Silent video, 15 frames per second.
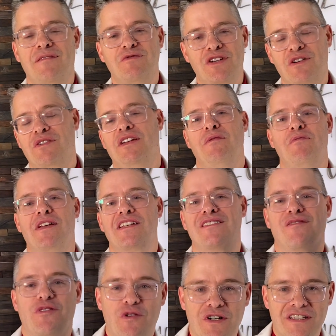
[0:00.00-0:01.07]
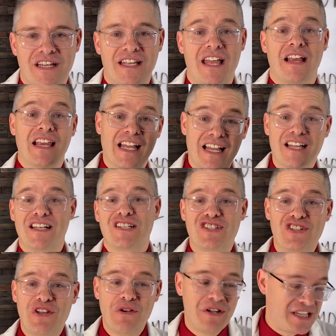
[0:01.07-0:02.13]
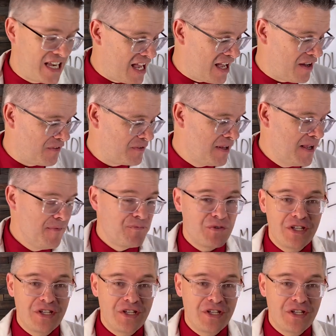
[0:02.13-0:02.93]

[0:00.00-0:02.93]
And I'm joking because of course I can. Like I can slow it down.